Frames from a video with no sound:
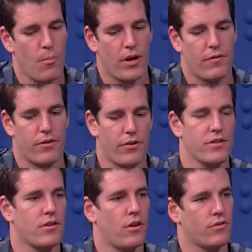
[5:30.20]
But if there
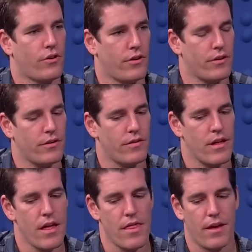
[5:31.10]
is an alternative,
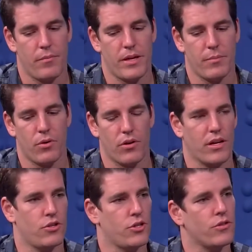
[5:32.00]
then people
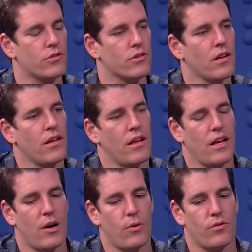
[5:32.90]
can choose.
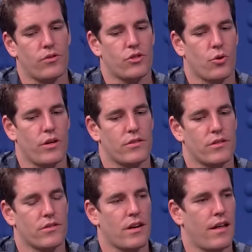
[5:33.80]
And when there's
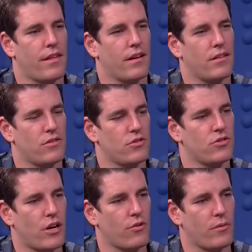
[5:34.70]
choices, I think it
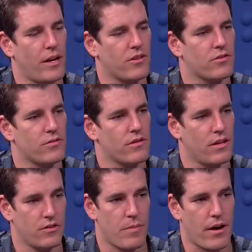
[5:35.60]
generally makes
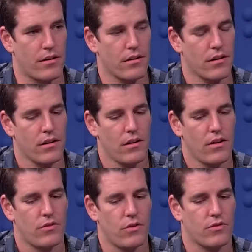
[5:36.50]
things better.
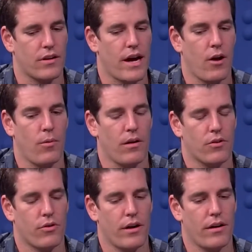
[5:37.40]
So it's going to help
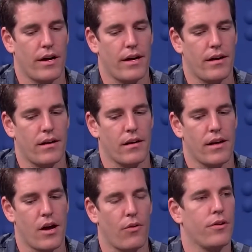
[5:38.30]
create a
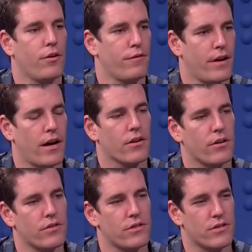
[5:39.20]
healthier fiat
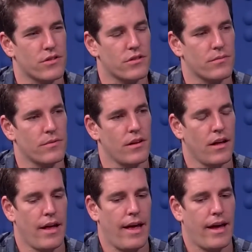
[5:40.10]
currency system.
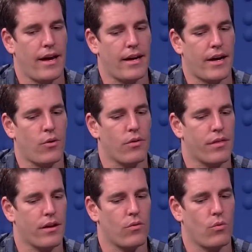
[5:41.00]
And I don't
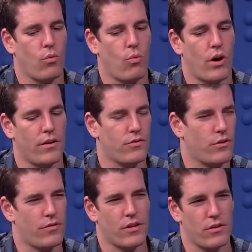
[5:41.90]
think one
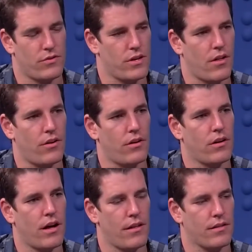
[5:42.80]
sort of kills the other.
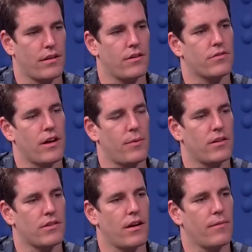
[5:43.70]
I think they live side by
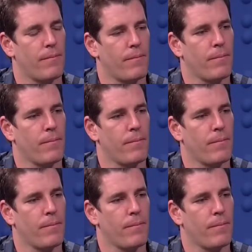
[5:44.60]
side.